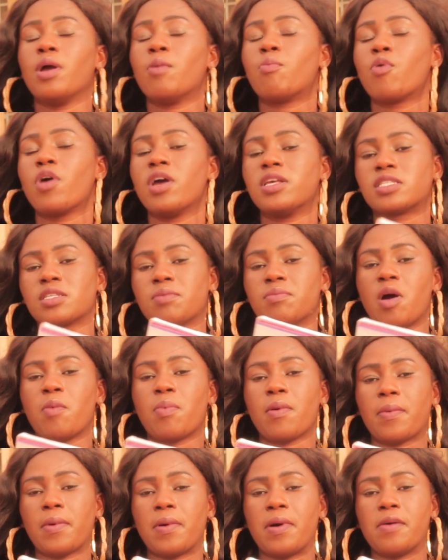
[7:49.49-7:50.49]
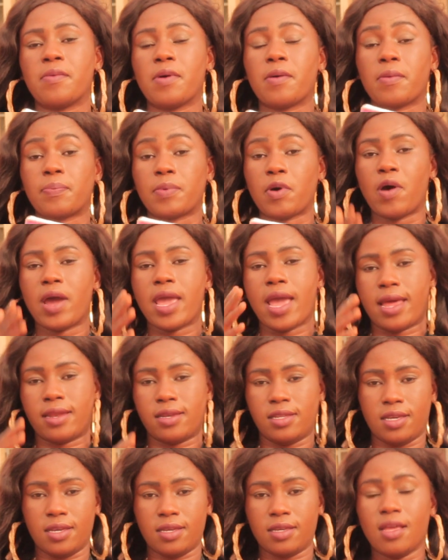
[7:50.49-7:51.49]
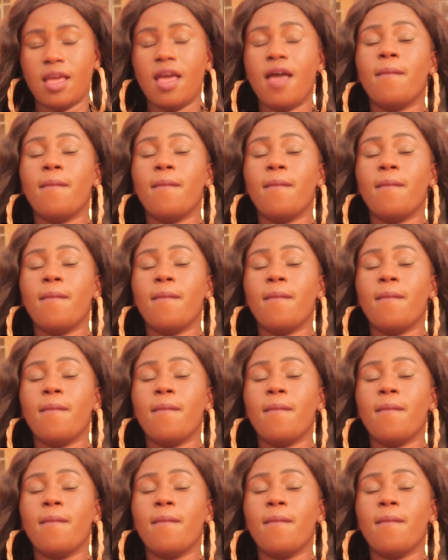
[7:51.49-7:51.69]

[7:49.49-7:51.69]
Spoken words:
your boy is a papa, papa, why idea.